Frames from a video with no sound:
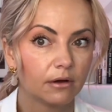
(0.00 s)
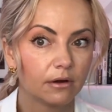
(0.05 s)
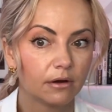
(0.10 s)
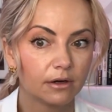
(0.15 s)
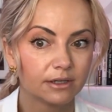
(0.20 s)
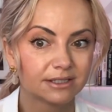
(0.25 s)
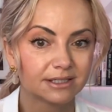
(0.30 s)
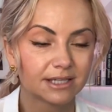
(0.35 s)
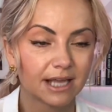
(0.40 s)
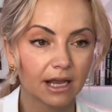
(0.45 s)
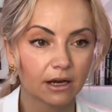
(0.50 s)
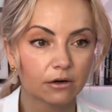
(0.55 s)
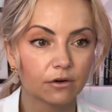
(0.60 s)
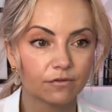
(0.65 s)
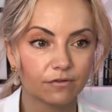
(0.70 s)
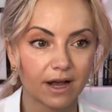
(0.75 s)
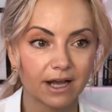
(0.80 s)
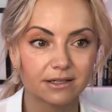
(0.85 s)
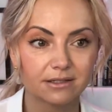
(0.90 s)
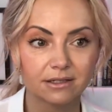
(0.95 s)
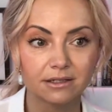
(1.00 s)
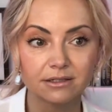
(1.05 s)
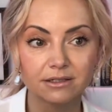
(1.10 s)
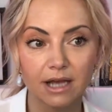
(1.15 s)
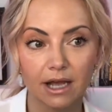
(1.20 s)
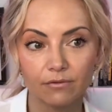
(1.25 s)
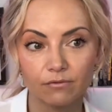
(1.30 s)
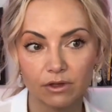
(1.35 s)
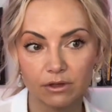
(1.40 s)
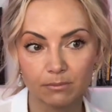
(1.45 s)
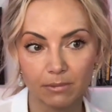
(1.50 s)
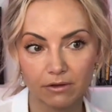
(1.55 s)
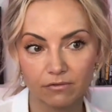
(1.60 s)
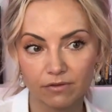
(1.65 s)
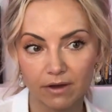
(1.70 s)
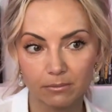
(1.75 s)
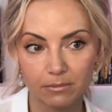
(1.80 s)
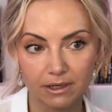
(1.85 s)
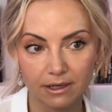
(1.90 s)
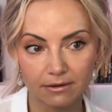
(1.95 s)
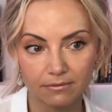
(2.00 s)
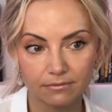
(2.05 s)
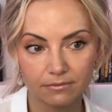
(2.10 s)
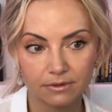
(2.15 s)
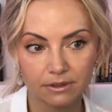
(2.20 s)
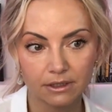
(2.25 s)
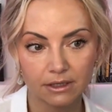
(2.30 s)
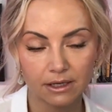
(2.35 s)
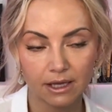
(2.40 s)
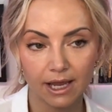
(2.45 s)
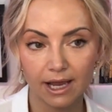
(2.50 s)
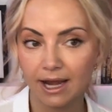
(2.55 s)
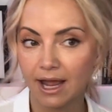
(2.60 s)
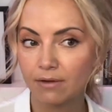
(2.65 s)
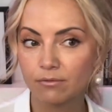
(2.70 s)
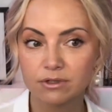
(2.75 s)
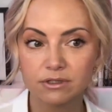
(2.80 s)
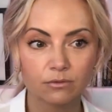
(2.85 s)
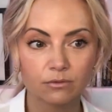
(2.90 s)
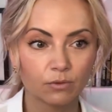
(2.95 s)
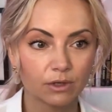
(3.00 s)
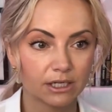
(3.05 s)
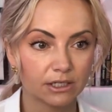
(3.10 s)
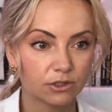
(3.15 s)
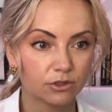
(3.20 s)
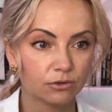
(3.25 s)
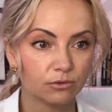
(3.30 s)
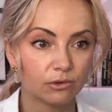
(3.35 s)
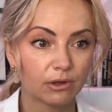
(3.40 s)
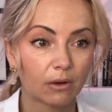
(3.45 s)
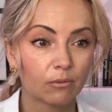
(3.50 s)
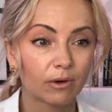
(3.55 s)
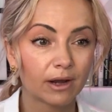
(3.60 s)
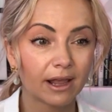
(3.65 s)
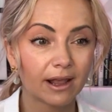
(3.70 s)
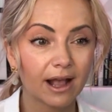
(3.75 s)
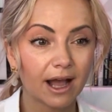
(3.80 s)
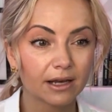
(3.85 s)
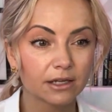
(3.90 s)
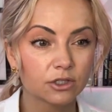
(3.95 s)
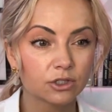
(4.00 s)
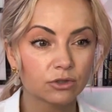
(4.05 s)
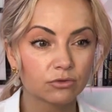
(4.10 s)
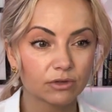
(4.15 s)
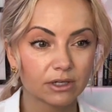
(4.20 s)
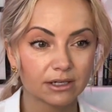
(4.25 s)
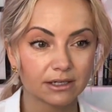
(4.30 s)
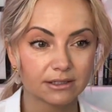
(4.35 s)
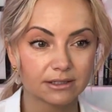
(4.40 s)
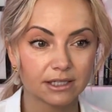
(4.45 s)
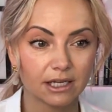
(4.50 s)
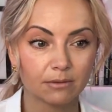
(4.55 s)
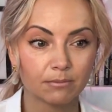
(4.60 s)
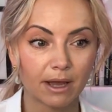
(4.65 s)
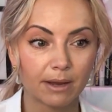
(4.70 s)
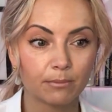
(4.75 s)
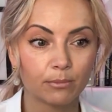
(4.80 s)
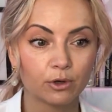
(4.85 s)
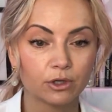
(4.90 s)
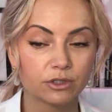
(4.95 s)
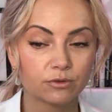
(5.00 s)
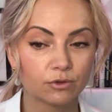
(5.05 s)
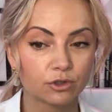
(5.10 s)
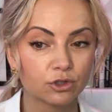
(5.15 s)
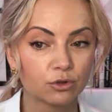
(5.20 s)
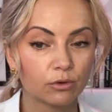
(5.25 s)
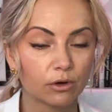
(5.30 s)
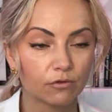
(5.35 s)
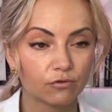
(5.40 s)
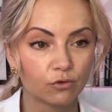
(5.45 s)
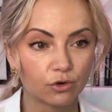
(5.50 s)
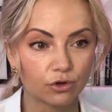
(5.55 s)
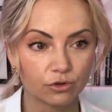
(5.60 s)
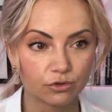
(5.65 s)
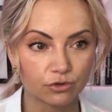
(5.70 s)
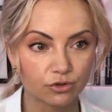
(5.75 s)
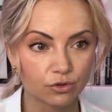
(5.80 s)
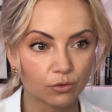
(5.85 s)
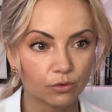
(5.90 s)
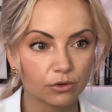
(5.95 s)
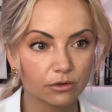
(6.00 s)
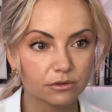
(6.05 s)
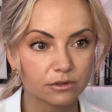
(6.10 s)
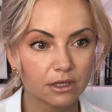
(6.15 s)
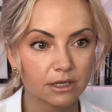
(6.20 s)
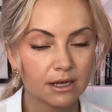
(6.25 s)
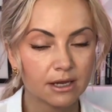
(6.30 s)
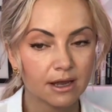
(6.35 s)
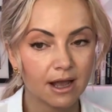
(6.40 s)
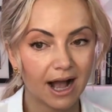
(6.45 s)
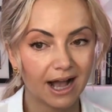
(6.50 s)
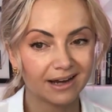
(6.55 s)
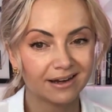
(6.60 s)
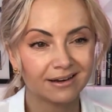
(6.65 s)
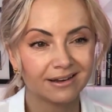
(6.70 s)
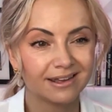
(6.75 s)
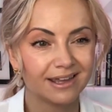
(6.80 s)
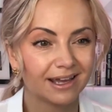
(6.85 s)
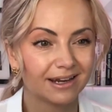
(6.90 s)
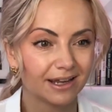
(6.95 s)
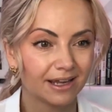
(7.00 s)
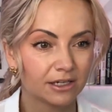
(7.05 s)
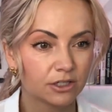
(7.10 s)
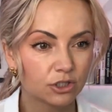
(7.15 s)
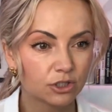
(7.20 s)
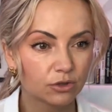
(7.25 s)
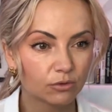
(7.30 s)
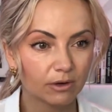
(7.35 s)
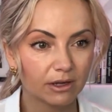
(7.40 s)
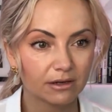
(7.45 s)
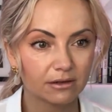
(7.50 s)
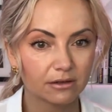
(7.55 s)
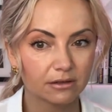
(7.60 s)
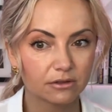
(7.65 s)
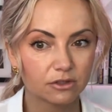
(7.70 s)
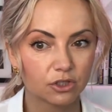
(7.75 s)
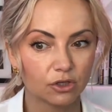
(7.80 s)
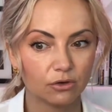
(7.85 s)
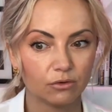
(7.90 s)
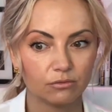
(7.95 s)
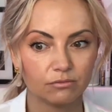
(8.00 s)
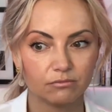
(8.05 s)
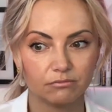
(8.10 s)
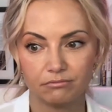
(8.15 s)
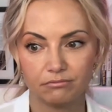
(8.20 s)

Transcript: sacrificing time with my family. And I wasn't willing to do that. When I got into real estate, my boys were two and four years old. I didn't get into it to